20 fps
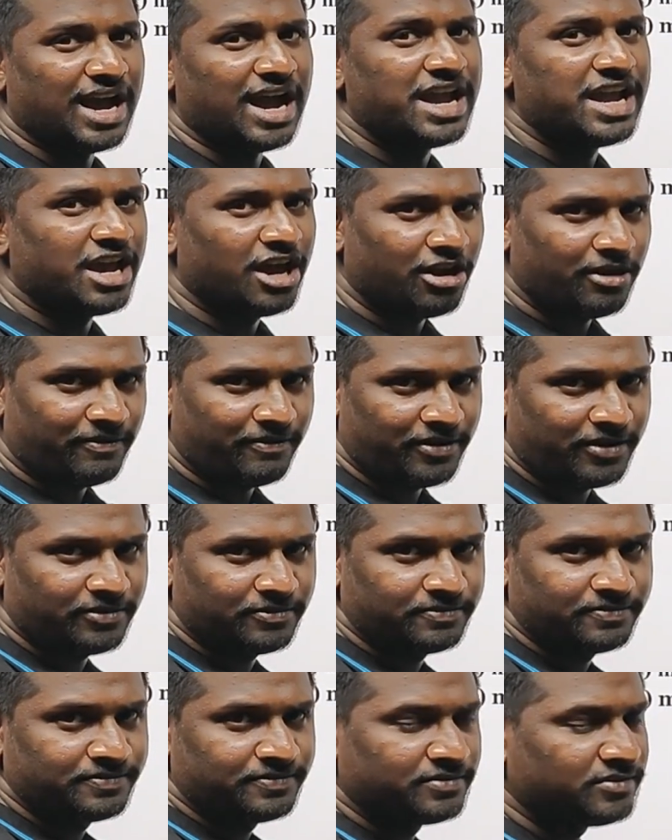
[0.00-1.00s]
I alpha,
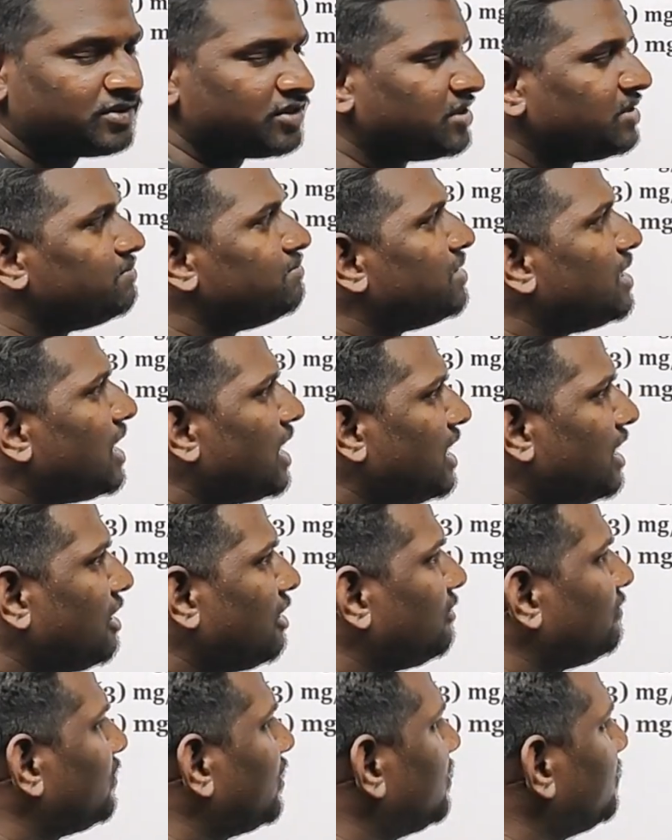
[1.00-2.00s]
simply I
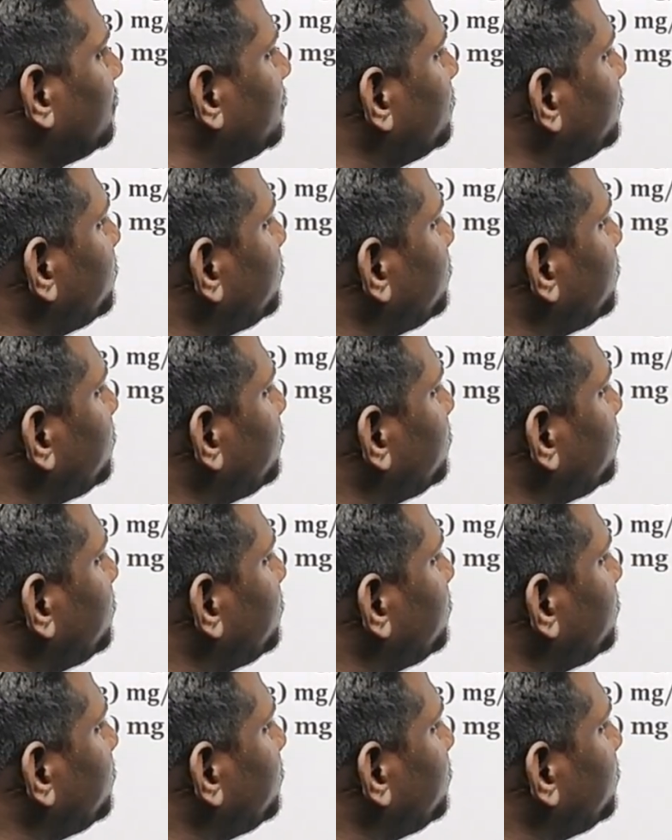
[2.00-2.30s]
alpha.